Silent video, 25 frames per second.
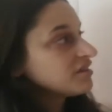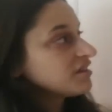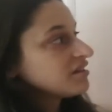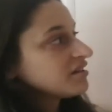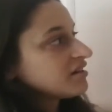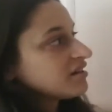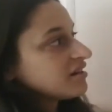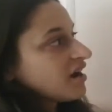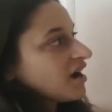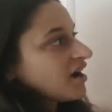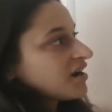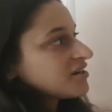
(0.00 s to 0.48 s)

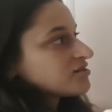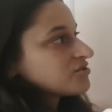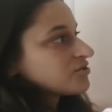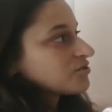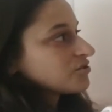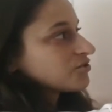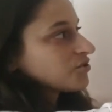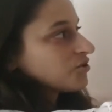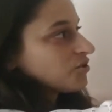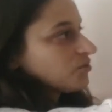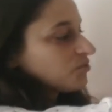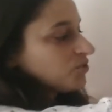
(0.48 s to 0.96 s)
than in
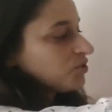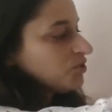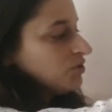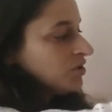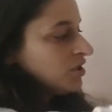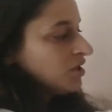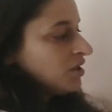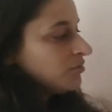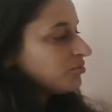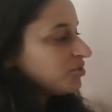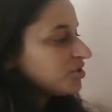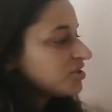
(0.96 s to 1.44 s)

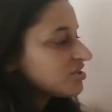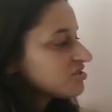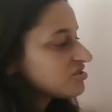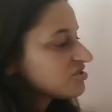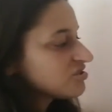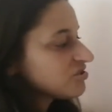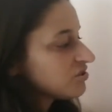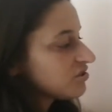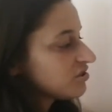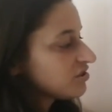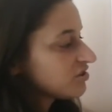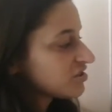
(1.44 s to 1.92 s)
isothermal, but it
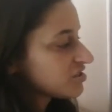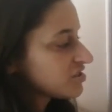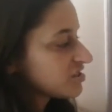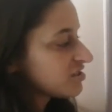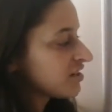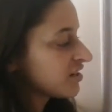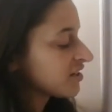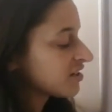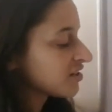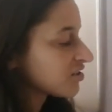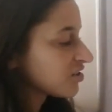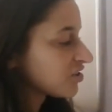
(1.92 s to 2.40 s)
still
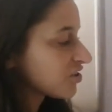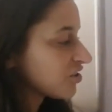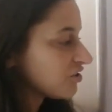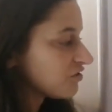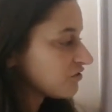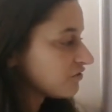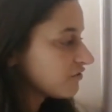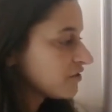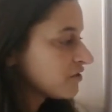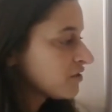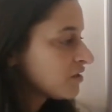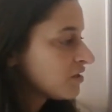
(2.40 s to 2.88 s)
looks like a
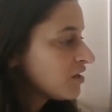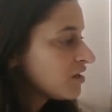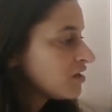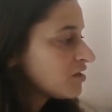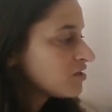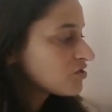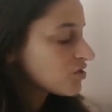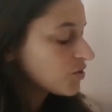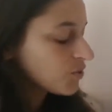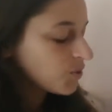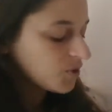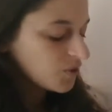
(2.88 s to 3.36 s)
curve.
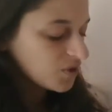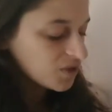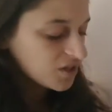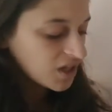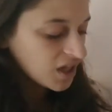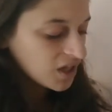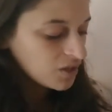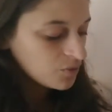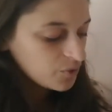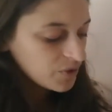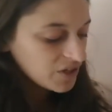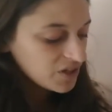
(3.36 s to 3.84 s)
So
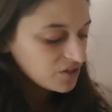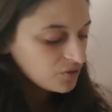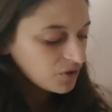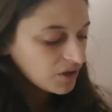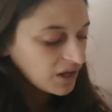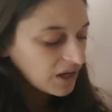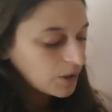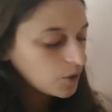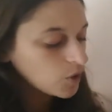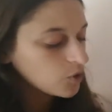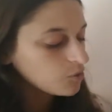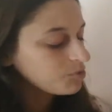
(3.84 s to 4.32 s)
again, we
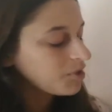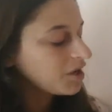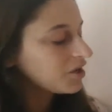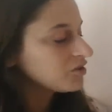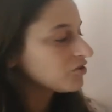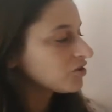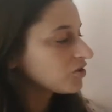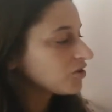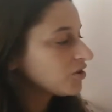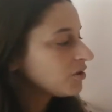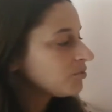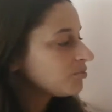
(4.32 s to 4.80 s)
don't care
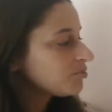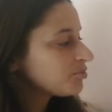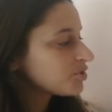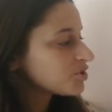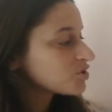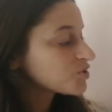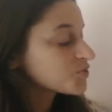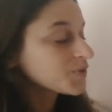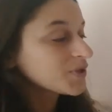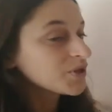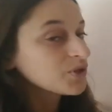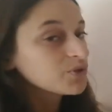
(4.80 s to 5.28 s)
about the
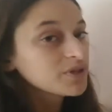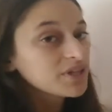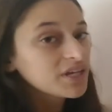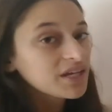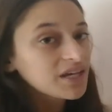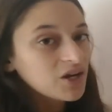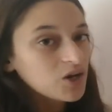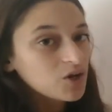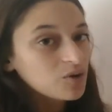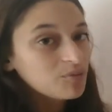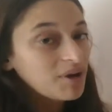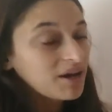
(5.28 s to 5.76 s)
numbers, we
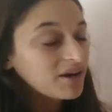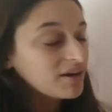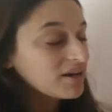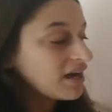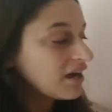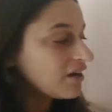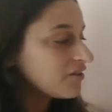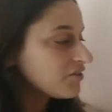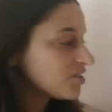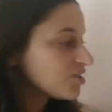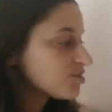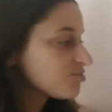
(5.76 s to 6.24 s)
only care about
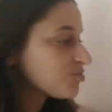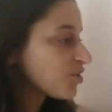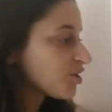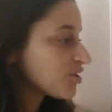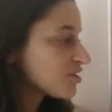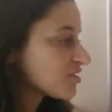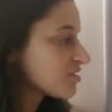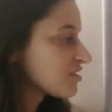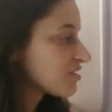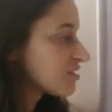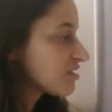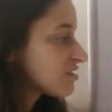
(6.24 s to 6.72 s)
how these
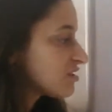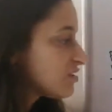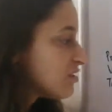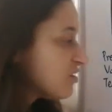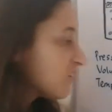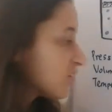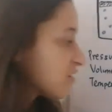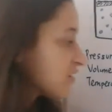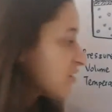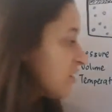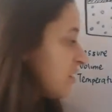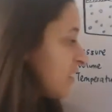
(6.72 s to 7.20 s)
processes
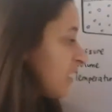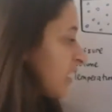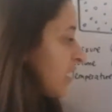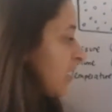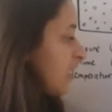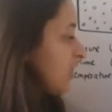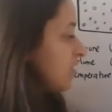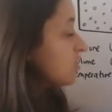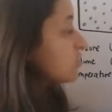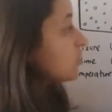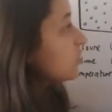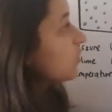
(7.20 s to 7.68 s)
look.
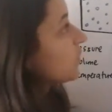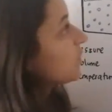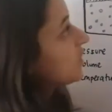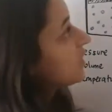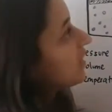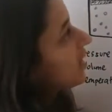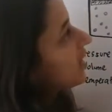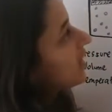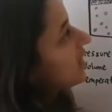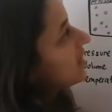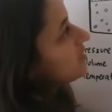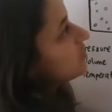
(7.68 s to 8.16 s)
So
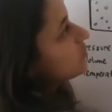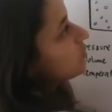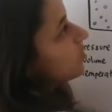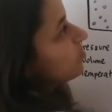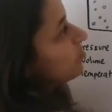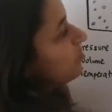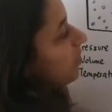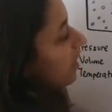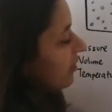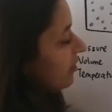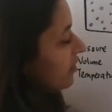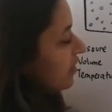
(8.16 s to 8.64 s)
an
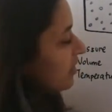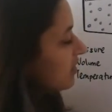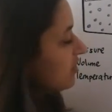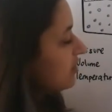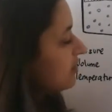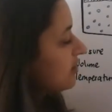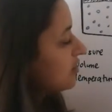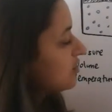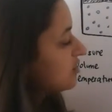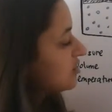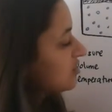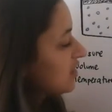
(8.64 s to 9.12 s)

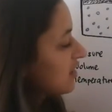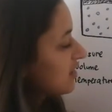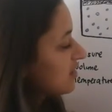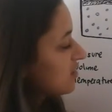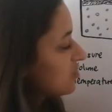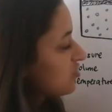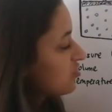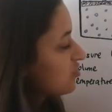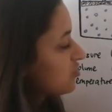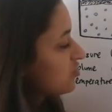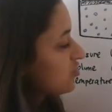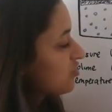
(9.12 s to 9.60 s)
isobaric looks
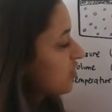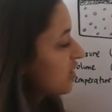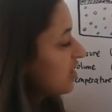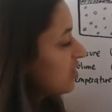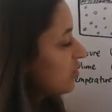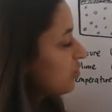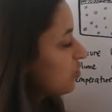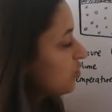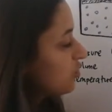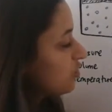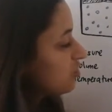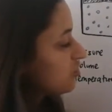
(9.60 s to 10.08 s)
like a
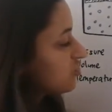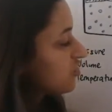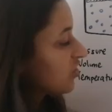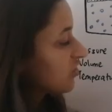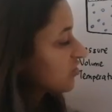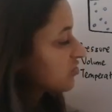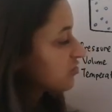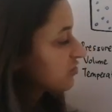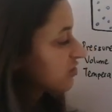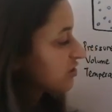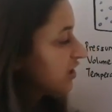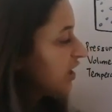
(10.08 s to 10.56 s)
straight
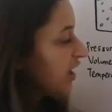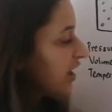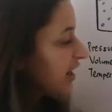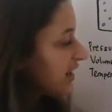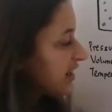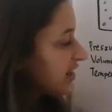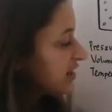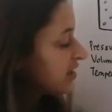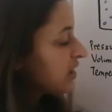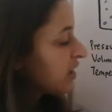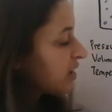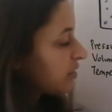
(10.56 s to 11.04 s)
horizontal
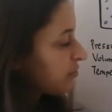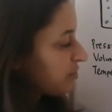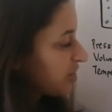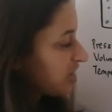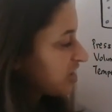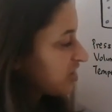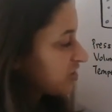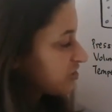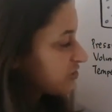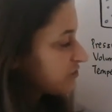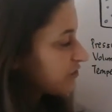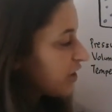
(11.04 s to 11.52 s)
line
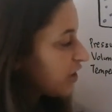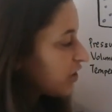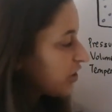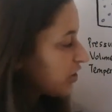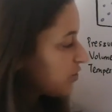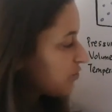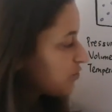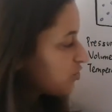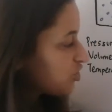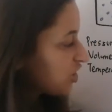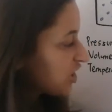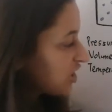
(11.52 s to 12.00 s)
because
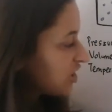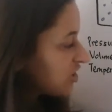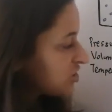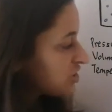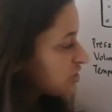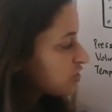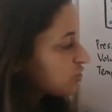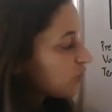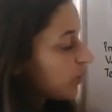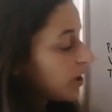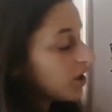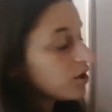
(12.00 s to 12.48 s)
volume
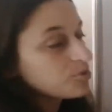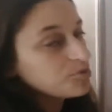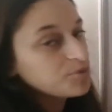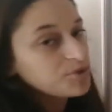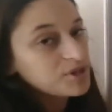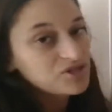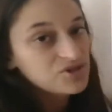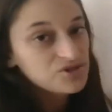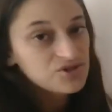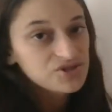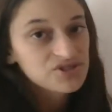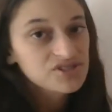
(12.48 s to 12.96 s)
changes while
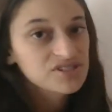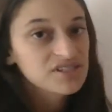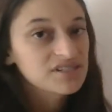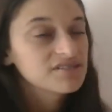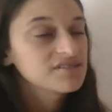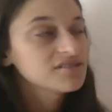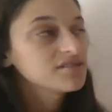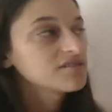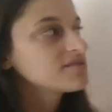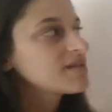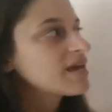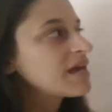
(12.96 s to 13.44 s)
pressure
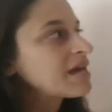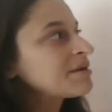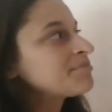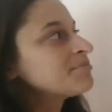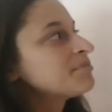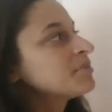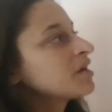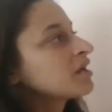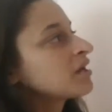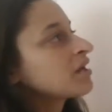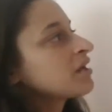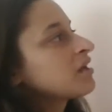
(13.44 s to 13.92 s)
stays the
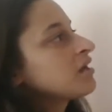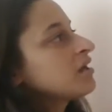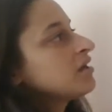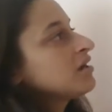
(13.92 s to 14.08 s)
same.